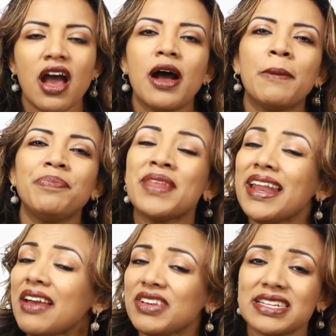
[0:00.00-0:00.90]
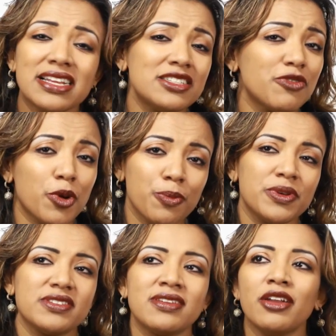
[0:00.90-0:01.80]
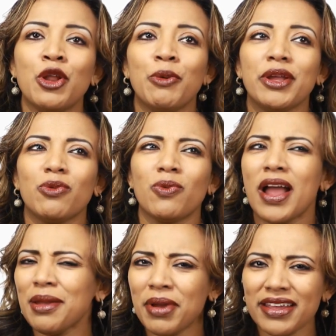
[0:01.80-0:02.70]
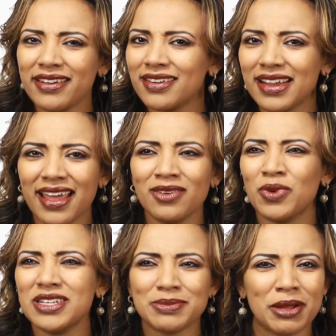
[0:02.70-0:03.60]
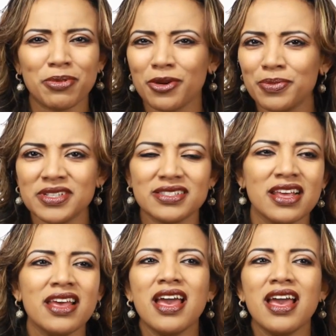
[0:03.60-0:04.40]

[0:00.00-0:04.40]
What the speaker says: Not having a sense of purpose, not knowing, why am I here again? What is my purpose?